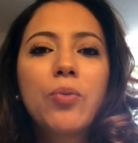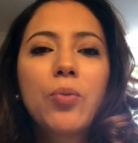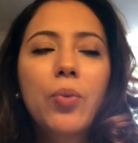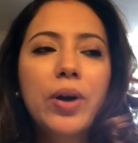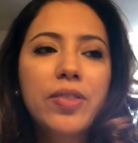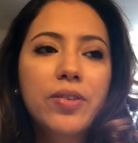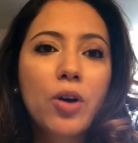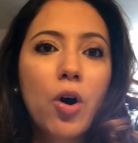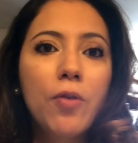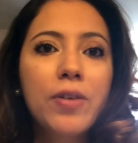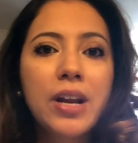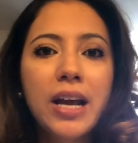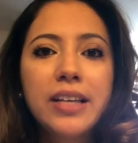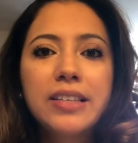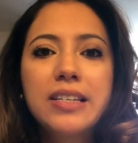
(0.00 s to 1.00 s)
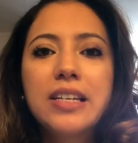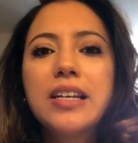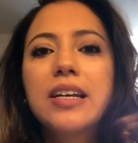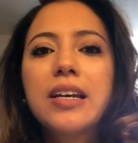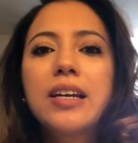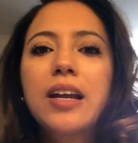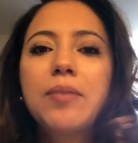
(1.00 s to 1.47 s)
with
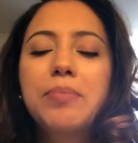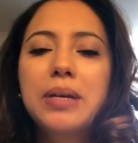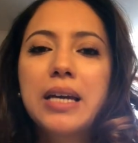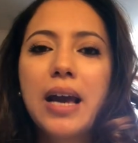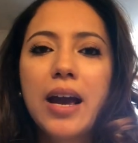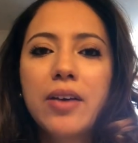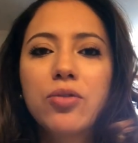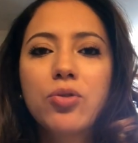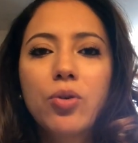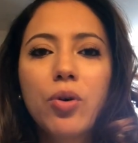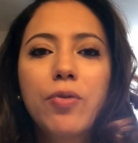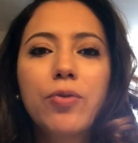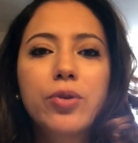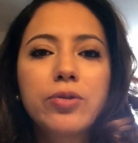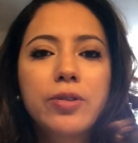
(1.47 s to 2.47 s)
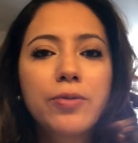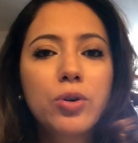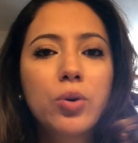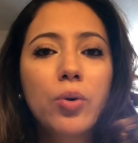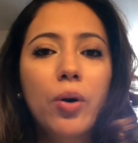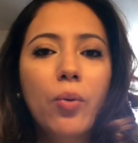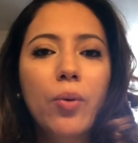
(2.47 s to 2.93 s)
COVID-19 and PA school, for those of
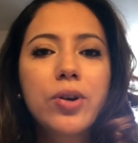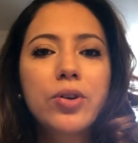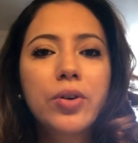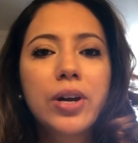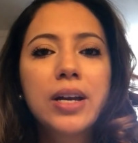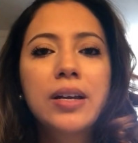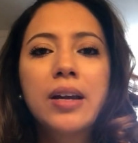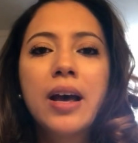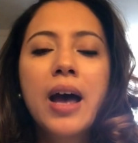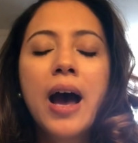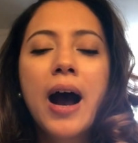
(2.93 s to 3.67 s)
you who are wondering.